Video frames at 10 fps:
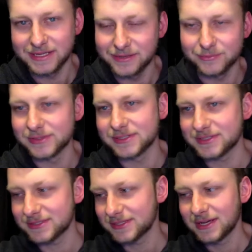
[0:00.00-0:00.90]
It
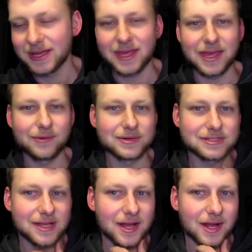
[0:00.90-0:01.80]
was it
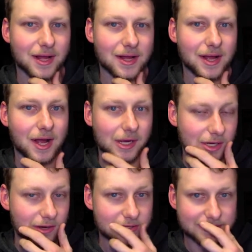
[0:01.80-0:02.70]
was a
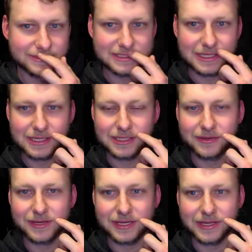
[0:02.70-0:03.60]
go. It was clear
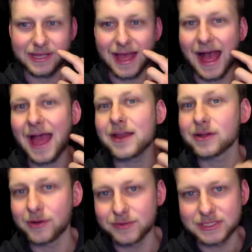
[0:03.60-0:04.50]
that he, he had a
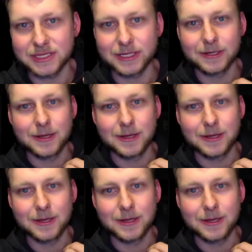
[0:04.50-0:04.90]
goatee.